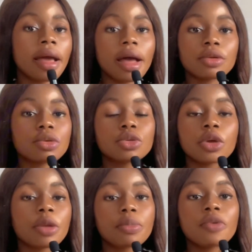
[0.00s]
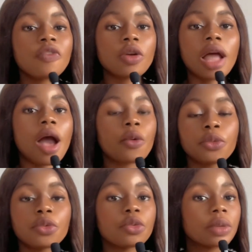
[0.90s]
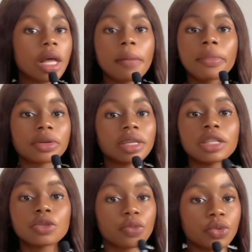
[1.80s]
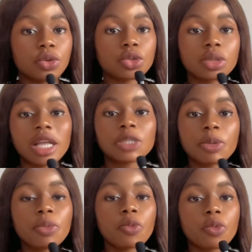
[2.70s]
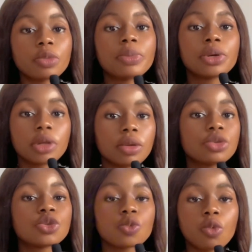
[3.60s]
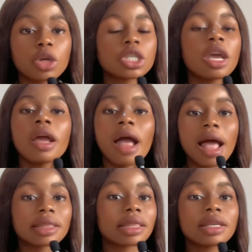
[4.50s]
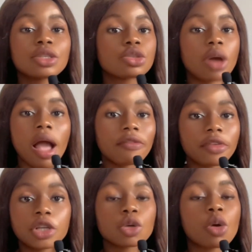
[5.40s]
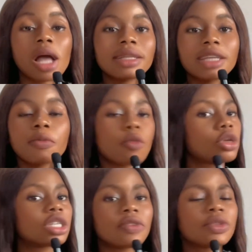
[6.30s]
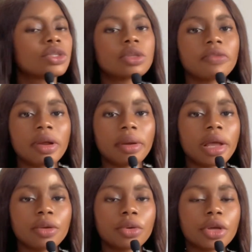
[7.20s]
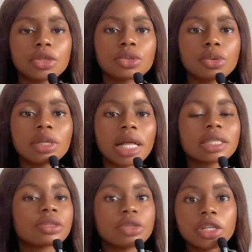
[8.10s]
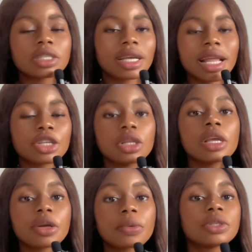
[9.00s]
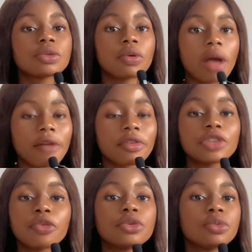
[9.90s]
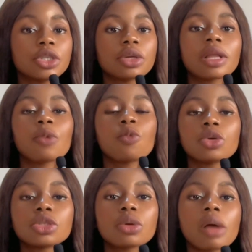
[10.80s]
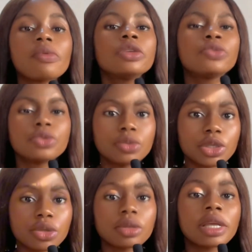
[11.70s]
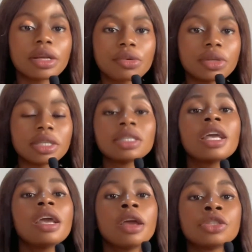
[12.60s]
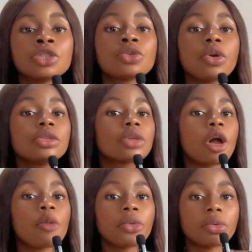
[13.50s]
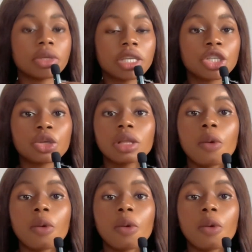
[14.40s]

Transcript: And also improve on how you present your video so that people would be glued to watch at least to average, or let them watch even to the very end. Okay, so that it can actually increase your average video duration. And once your average video duration increases, it is going to help your retention.